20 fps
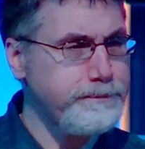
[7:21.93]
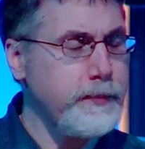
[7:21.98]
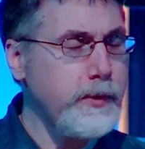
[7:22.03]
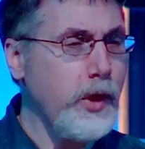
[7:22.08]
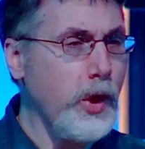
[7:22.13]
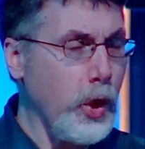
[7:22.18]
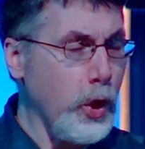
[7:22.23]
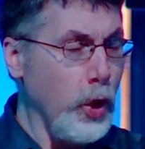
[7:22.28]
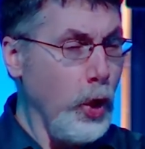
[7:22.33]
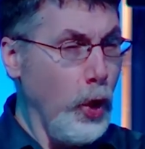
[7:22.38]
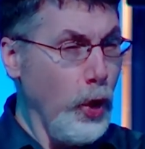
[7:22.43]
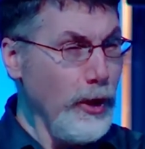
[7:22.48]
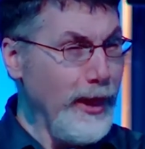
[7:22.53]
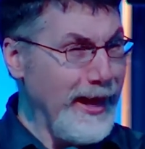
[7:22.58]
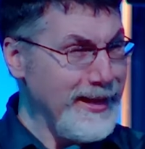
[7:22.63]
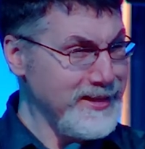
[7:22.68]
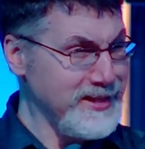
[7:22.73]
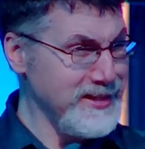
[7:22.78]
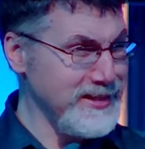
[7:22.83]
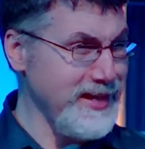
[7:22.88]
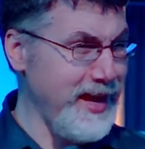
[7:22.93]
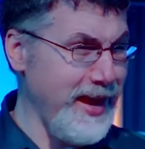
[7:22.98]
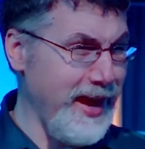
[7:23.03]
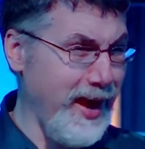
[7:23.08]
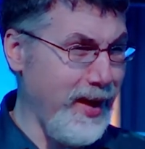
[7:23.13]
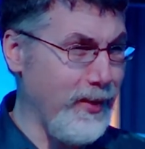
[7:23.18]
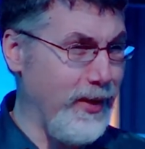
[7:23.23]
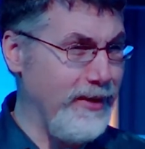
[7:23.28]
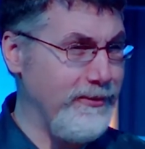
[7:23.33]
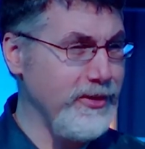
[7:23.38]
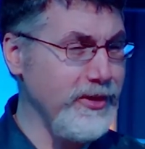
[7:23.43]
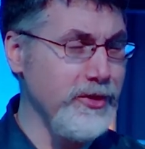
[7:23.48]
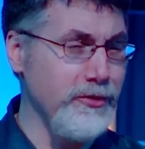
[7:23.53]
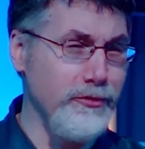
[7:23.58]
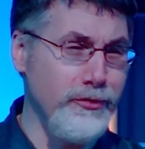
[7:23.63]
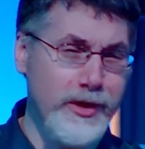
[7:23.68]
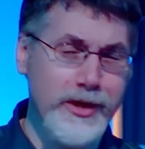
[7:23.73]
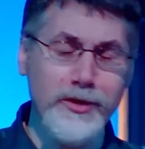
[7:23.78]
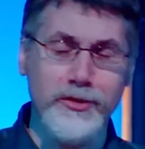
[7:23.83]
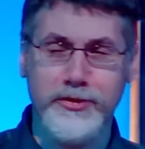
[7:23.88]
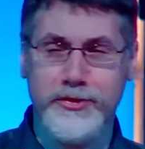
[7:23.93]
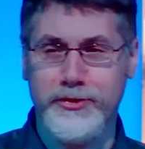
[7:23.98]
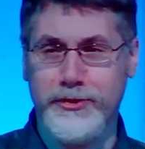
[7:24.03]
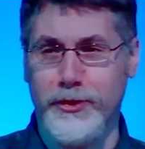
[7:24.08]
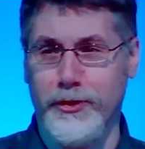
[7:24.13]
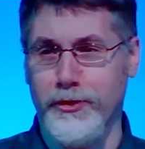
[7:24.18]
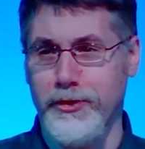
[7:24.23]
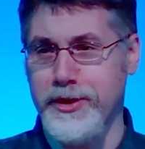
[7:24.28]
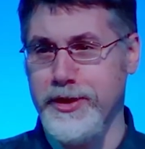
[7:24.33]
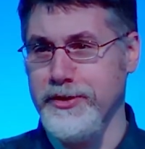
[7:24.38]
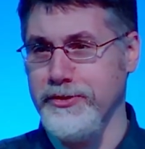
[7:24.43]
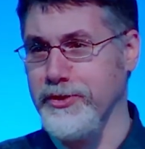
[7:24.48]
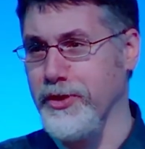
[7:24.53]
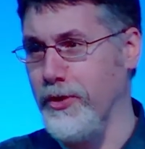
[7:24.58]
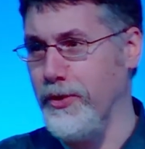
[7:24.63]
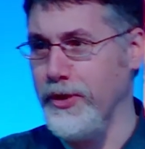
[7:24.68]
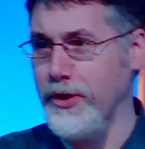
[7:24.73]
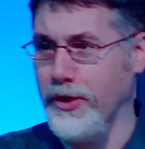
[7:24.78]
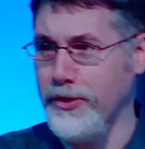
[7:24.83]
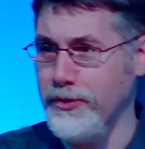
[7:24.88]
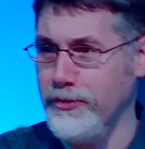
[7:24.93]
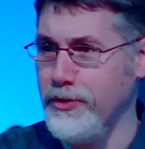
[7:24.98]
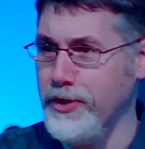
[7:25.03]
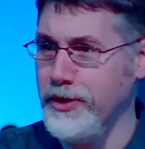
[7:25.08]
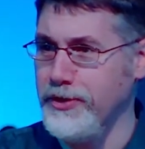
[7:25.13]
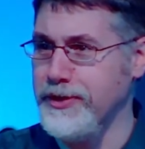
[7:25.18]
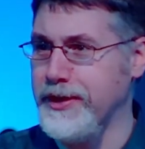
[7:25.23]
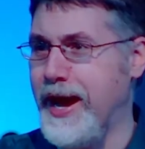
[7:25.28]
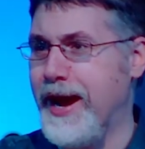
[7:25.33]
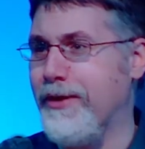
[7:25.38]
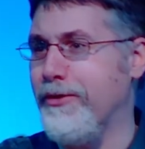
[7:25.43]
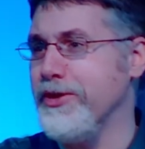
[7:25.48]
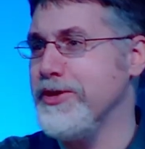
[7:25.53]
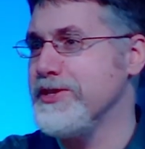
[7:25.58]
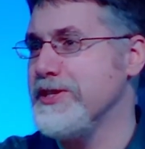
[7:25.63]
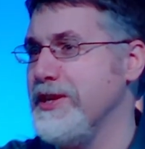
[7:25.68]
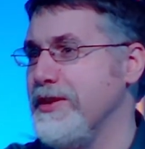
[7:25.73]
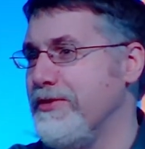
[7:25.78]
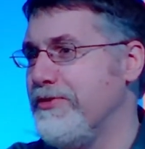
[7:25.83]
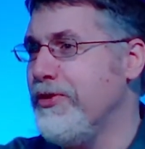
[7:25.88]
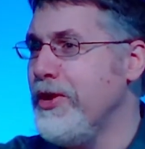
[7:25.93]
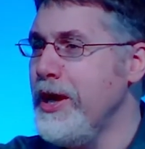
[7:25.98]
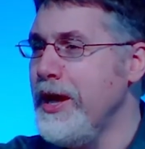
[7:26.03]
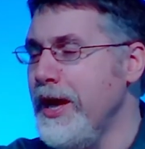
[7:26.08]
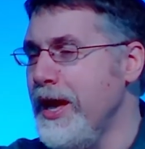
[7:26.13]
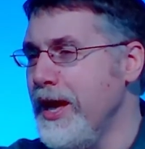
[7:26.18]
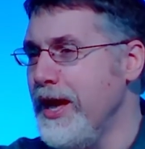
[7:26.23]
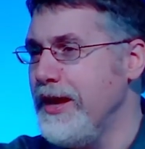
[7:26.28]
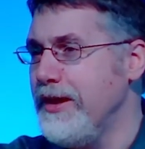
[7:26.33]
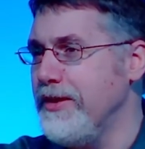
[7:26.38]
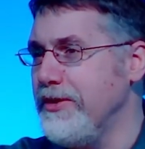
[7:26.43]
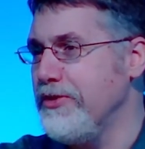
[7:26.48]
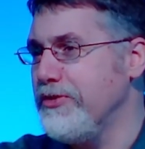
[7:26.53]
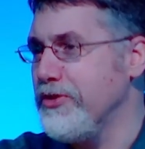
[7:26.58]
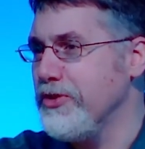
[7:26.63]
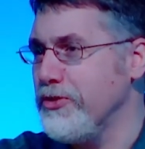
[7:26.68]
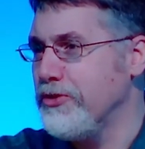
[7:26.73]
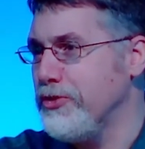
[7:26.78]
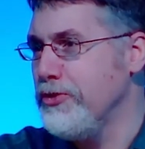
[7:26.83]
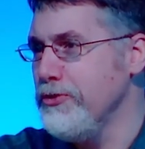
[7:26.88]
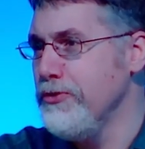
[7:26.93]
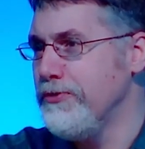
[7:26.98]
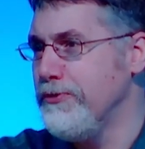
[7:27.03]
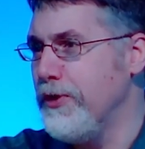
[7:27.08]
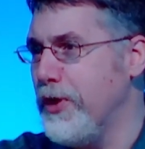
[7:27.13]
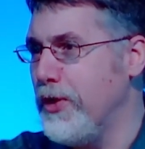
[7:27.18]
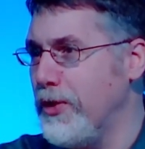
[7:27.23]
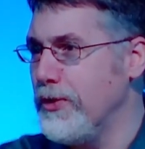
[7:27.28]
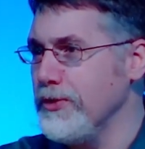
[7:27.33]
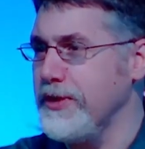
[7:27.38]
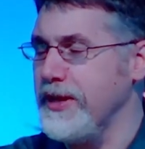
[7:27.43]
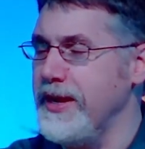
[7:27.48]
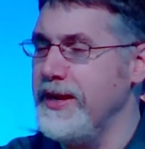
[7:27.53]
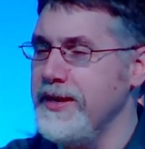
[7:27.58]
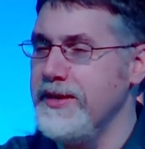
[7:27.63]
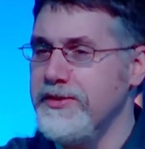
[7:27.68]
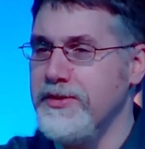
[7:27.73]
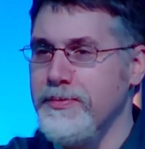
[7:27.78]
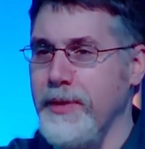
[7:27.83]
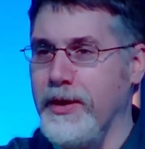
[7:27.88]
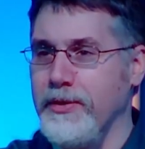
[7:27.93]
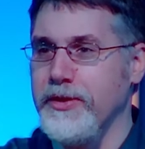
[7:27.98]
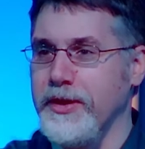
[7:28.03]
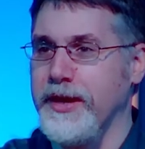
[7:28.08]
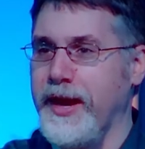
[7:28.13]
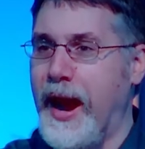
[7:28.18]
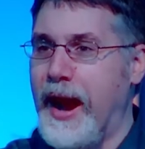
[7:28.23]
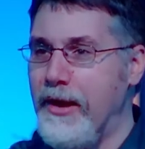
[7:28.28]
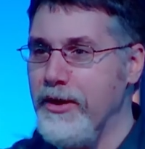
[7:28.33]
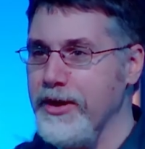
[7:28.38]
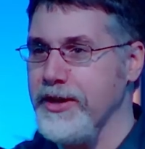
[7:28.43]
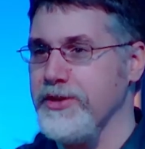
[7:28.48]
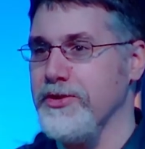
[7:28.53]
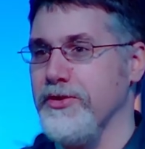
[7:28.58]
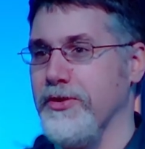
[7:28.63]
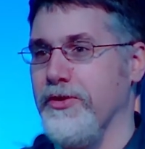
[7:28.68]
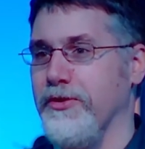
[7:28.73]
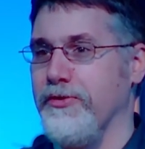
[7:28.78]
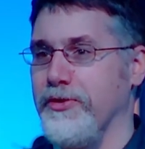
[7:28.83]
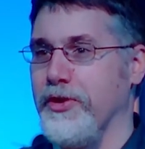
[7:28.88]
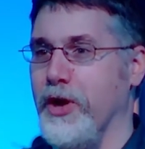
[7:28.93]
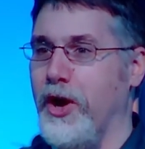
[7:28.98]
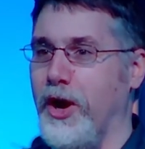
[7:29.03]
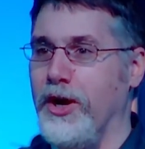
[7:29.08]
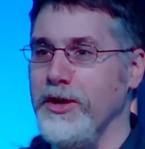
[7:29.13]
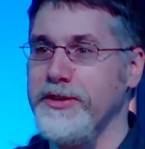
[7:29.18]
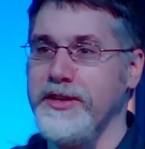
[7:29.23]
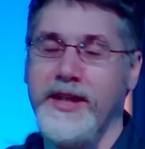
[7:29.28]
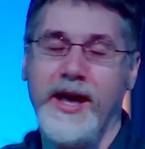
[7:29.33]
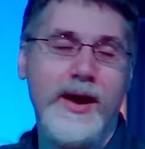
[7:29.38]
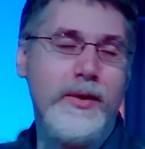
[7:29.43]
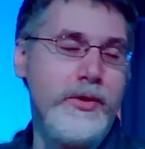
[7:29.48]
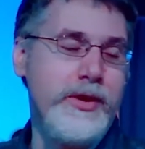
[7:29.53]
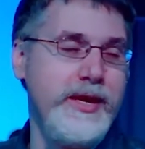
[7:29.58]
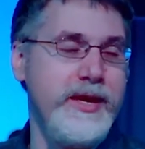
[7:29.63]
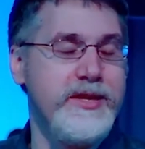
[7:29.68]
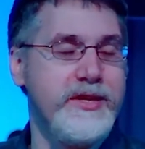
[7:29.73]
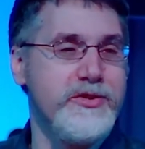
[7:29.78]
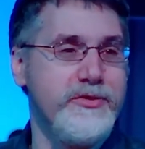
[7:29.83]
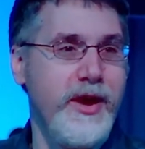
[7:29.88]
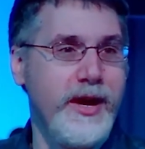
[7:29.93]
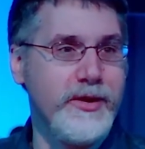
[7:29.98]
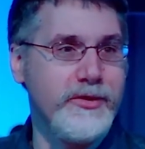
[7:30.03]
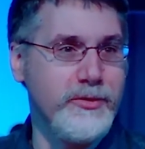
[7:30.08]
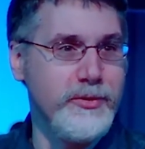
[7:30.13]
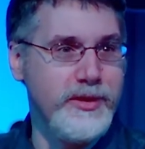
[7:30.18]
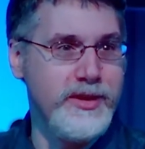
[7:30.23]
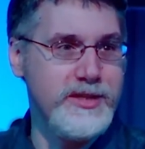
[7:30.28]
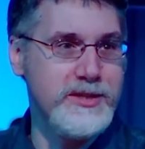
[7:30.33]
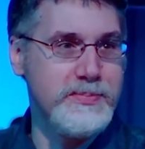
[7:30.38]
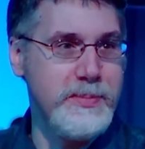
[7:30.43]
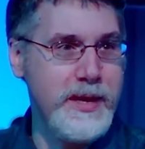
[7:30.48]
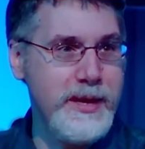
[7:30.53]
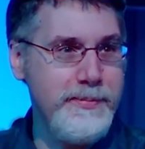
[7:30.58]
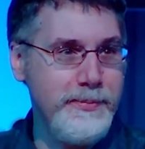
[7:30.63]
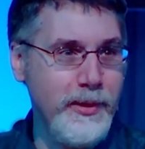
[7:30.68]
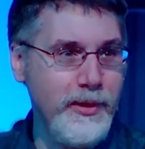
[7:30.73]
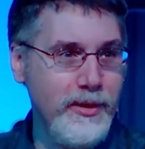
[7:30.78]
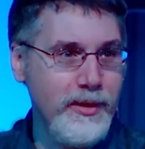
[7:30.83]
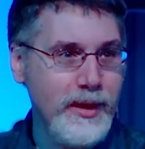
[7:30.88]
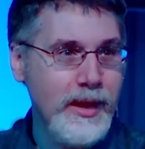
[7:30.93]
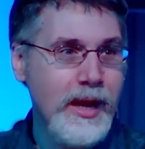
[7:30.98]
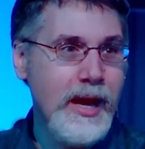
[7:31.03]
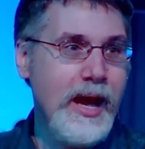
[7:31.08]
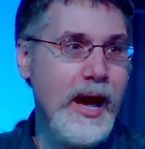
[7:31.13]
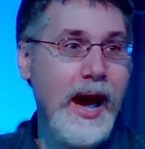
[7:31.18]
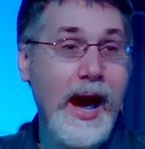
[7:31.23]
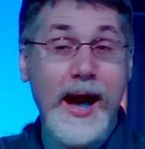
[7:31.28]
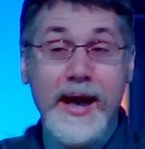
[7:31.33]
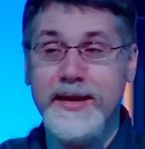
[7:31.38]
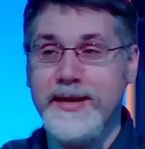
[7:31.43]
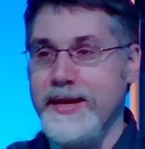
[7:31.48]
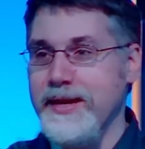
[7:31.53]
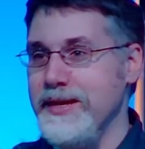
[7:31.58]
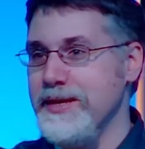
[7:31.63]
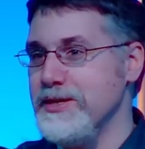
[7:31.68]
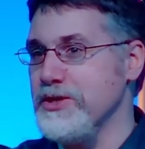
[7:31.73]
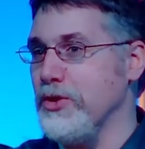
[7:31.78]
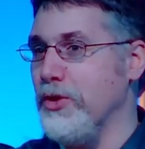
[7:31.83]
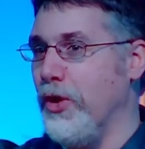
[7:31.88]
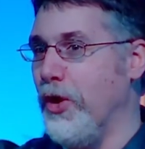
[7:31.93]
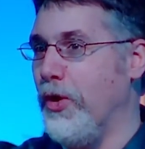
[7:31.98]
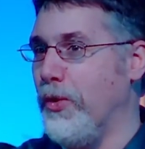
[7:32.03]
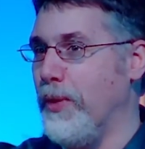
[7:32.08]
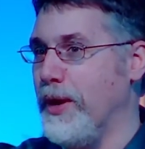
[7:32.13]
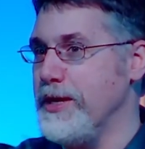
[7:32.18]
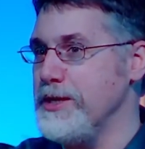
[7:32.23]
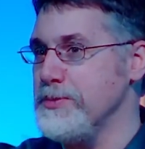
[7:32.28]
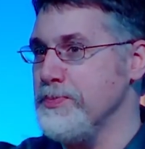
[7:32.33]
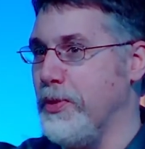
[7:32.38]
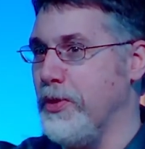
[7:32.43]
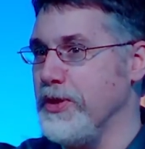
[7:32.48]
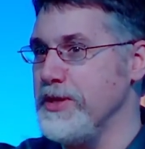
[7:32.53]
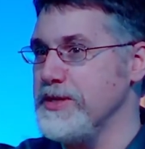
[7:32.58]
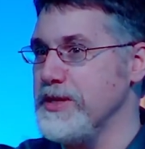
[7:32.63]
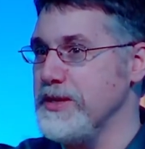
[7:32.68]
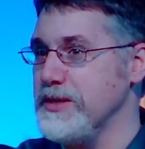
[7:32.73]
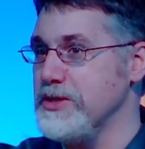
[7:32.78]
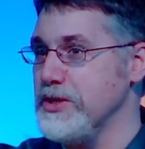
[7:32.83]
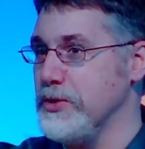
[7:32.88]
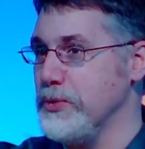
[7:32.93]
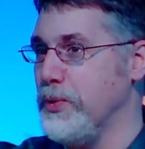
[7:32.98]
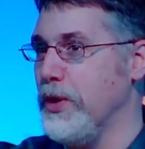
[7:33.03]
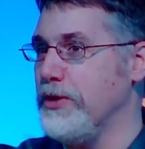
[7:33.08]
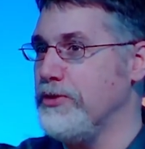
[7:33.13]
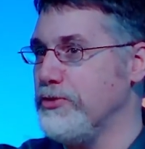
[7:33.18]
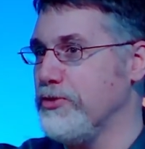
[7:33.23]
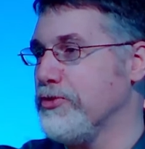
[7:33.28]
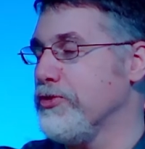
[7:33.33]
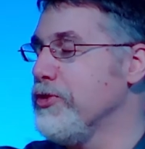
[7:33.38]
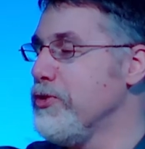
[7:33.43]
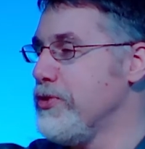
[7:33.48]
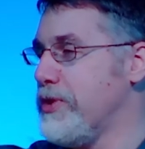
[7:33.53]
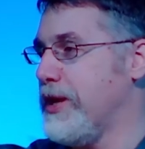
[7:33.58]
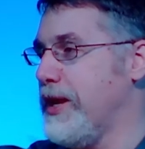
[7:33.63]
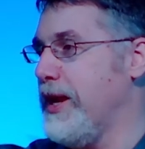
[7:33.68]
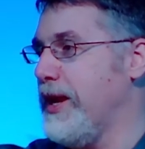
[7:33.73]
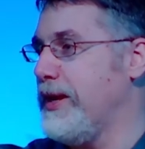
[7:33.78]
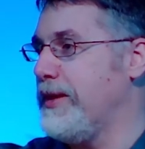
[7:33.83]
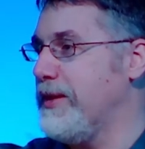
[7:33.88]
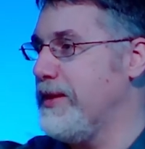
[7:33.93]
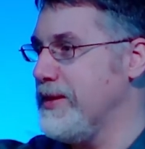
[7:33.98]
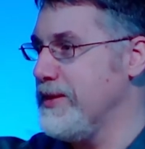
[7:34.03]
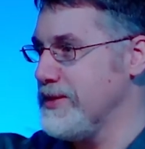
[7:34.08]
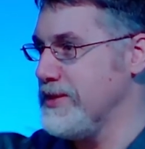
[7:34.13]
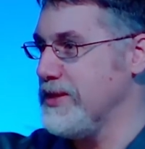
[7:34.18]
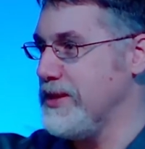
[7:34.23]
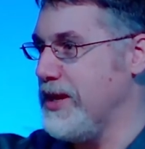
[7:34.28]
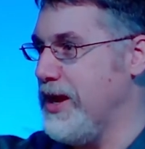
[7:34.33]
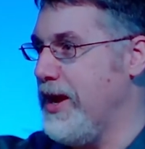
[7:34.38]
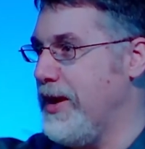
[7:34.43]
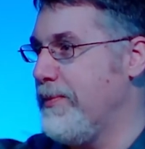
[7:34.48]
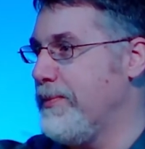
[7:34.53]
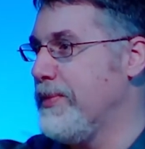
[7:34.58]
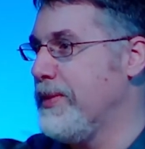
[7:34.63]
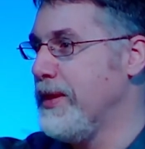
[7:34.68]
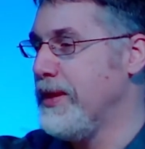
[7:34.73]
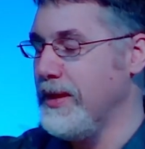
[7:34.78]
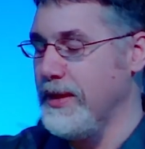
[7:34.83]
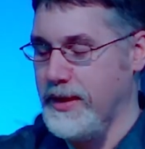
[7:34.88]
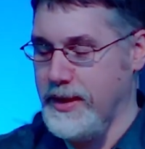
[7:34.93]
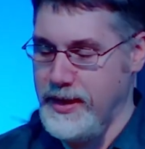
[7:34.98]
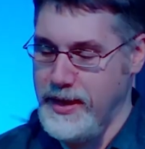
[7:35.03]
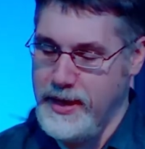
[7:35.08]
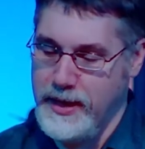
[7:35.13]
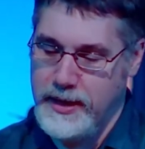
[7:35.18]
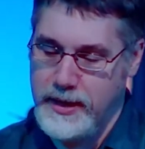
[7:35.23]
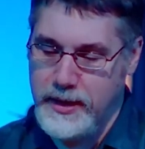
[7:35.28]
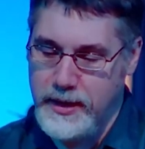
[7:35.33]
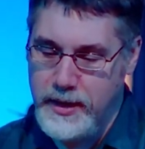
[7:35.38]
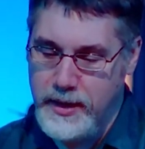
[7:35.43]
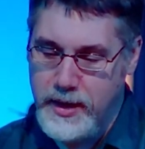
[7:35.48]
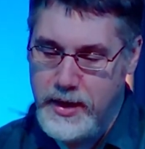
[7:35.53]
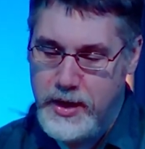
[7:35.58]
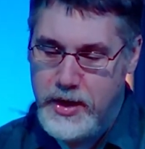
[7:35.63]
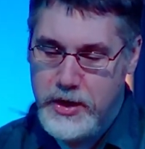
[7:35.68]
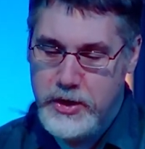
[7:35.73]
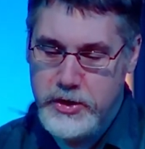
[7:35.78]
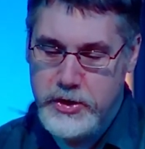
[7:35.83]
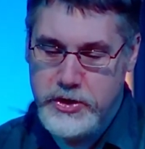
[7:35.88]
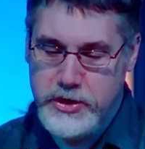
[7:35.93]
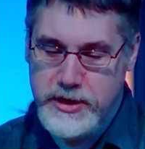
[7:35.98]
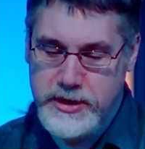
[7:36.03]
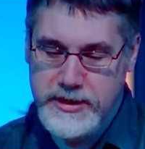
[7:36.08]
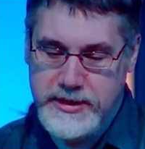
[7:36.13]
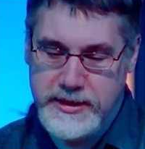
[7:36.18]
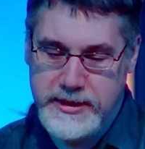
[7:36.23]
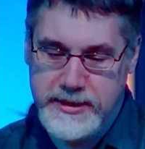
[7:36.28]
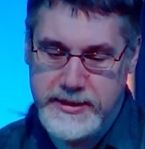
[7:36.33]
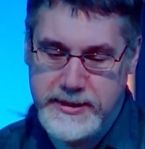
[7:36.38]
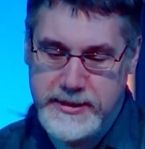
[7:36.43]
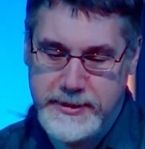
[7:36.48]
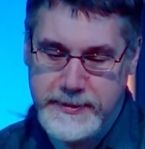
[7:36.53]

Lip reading: All that to say, however, the real story that's going on, the real narrative, is twofold. It is about the character of God and how he interacts with his people, and it is always pointing to the one true king that is to come, King Jesus.